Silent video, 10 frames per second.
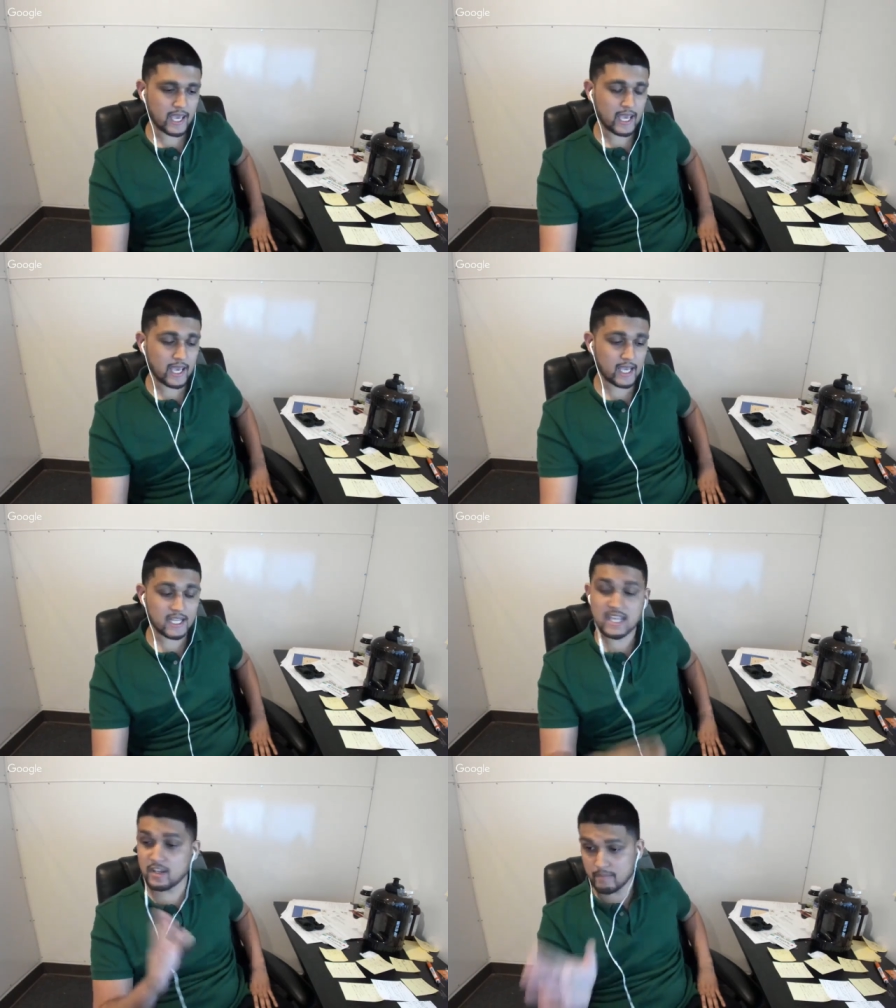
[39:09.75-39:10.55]

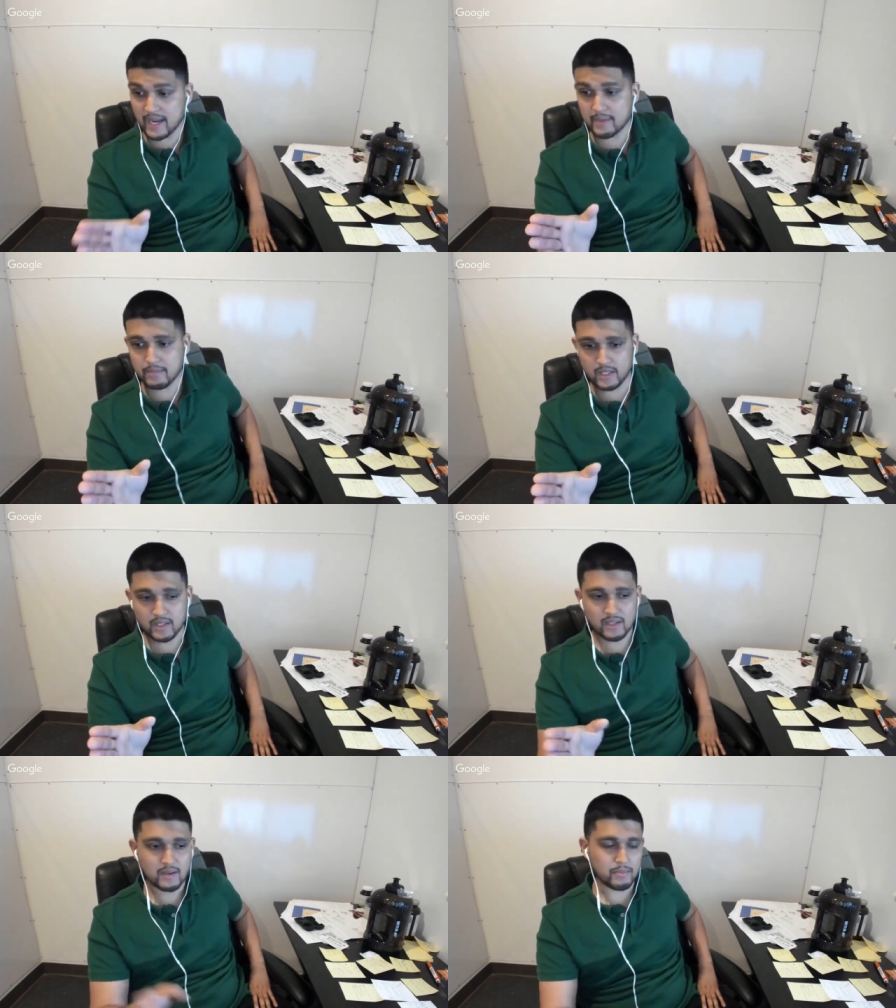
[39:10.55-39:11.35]
and it might
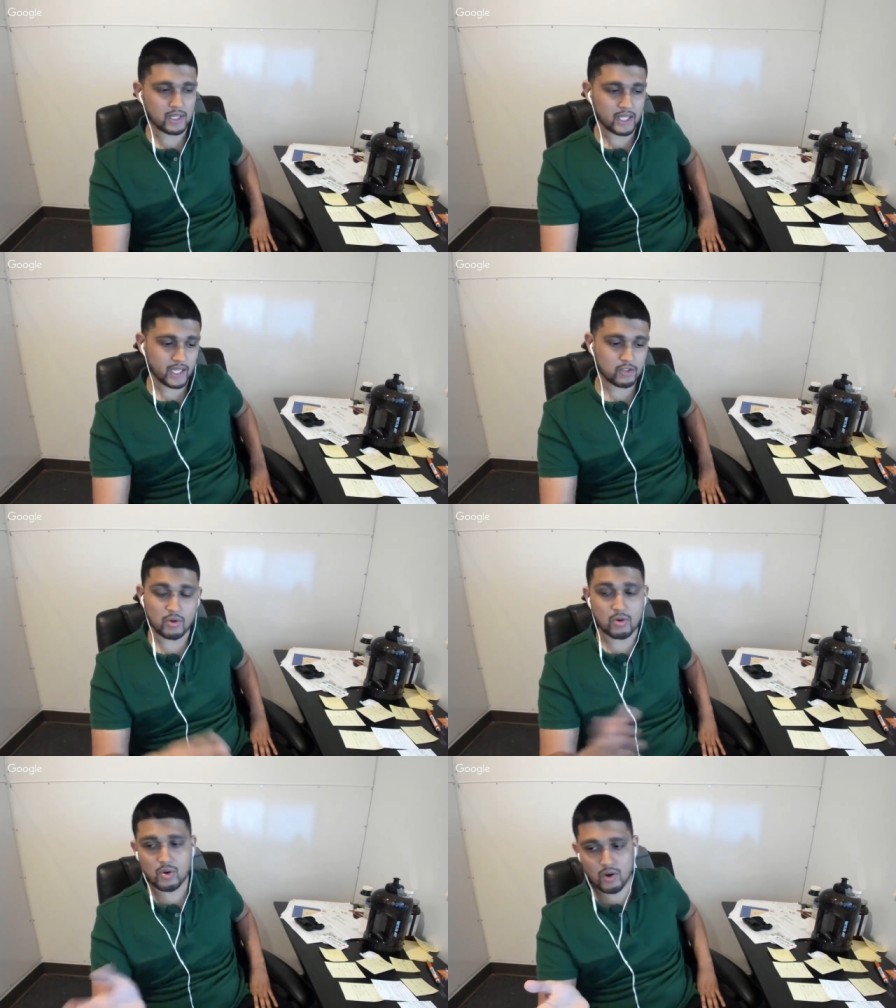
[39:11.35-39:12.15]
be, but like,
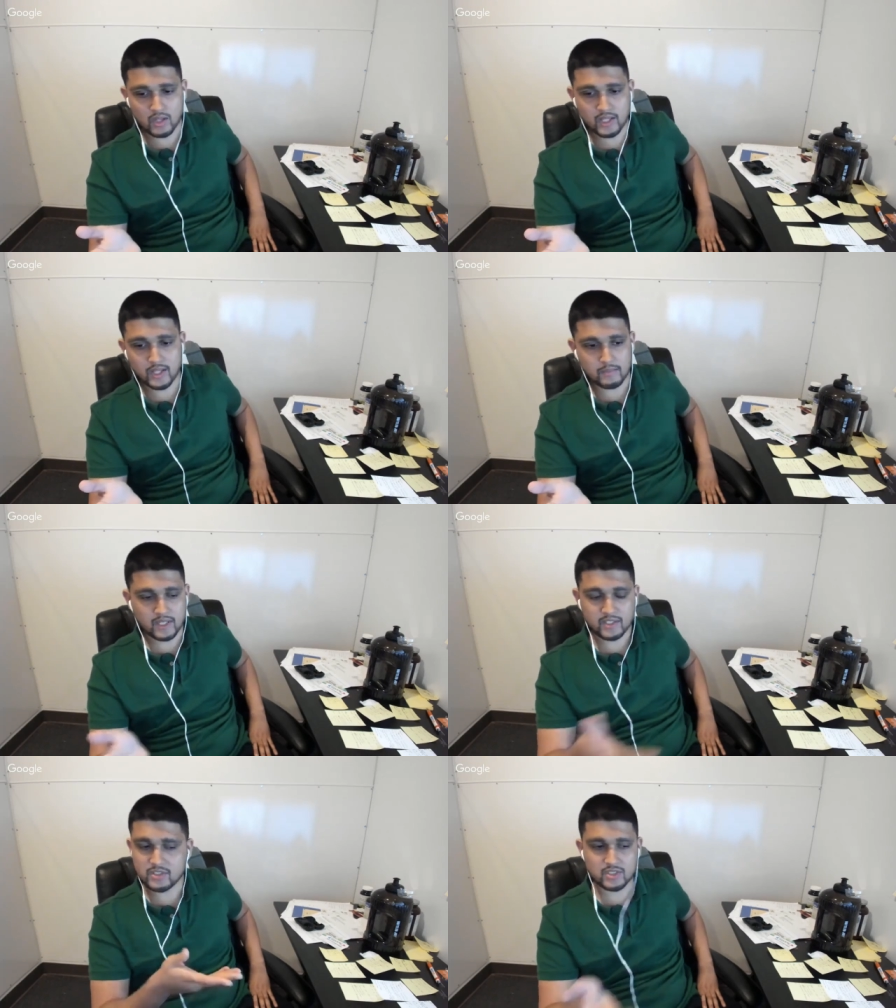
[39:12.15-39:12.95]
don't go all in
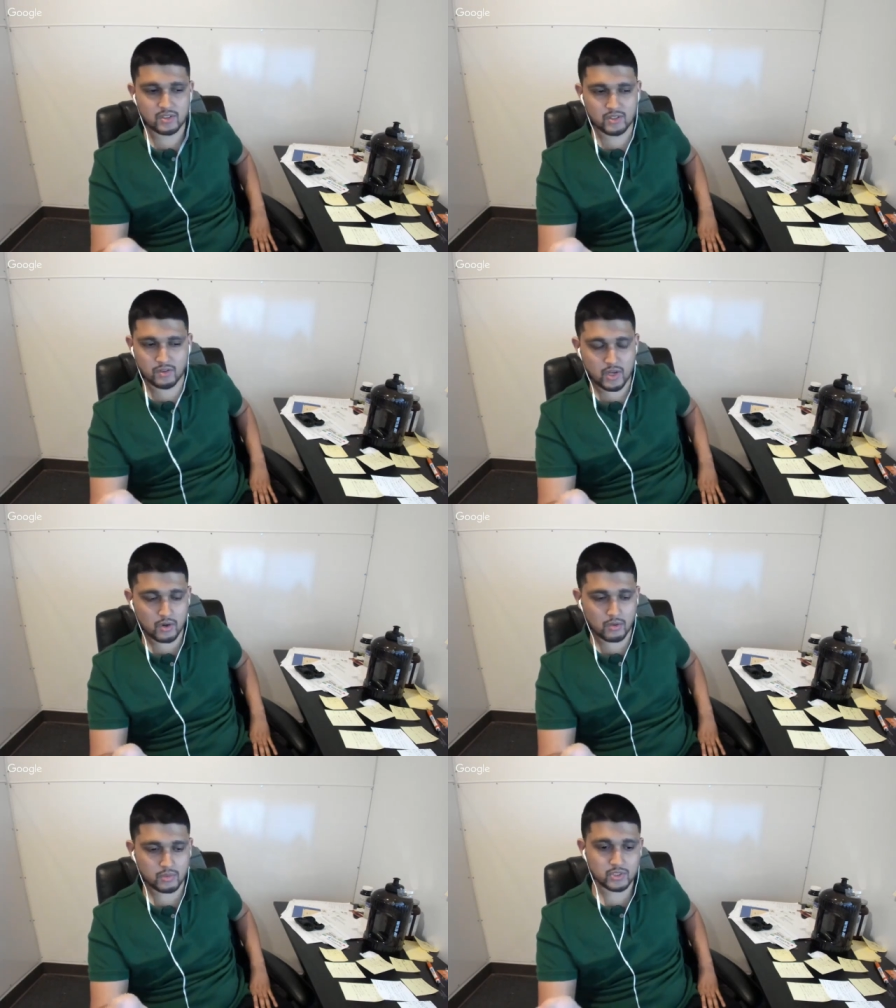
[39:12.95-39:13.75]
because you still don't
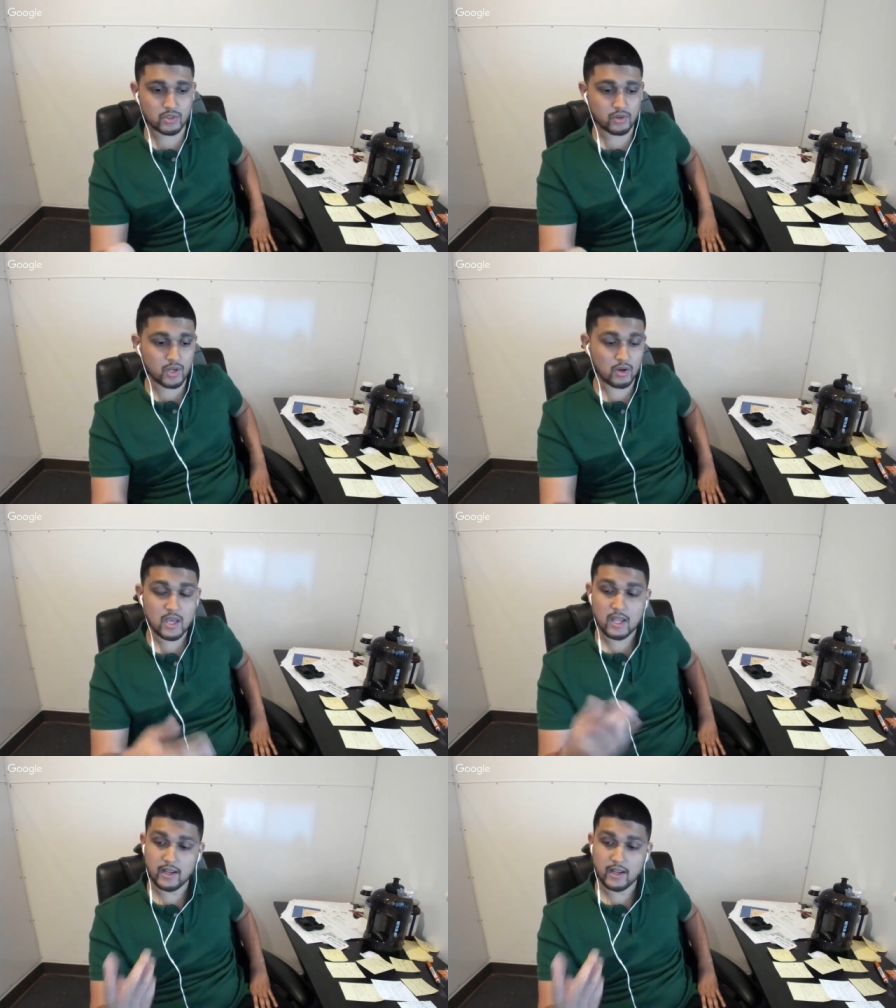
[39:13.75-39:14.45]
know what you don't know.